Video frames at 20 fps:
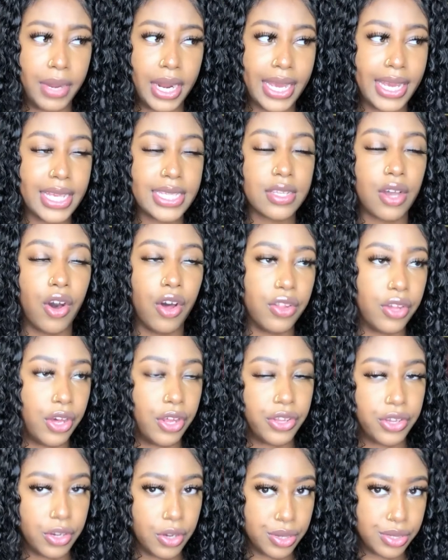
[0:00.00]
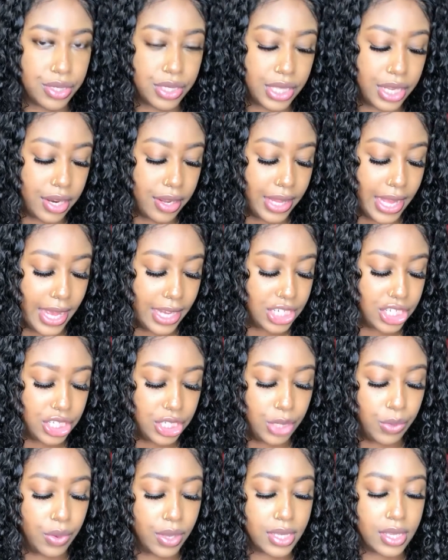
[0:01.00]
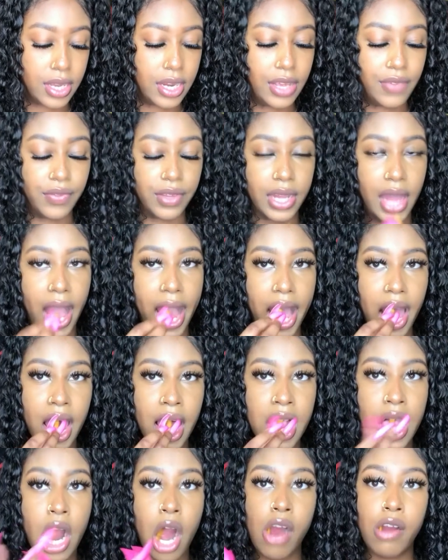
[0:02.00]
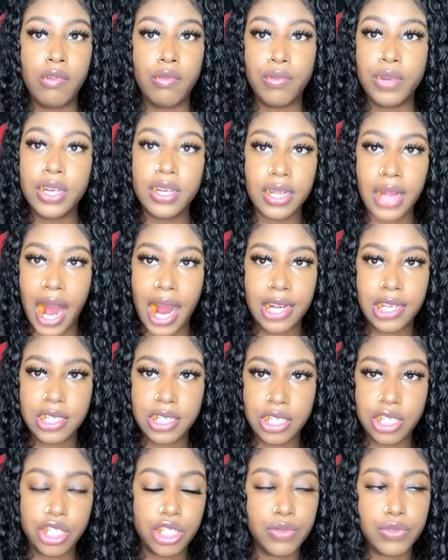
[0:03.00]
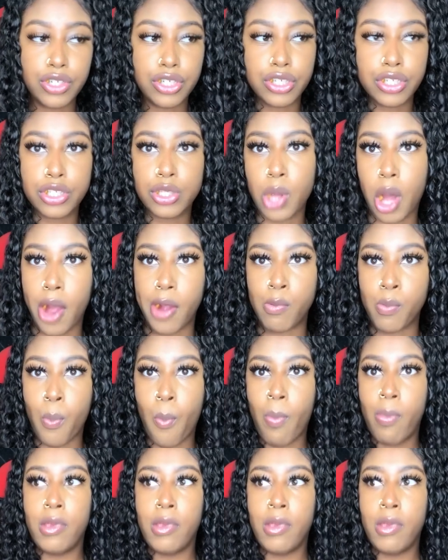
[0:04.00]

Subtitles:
But I guess all the other girls was there that she wasn't even like realizing. She was just like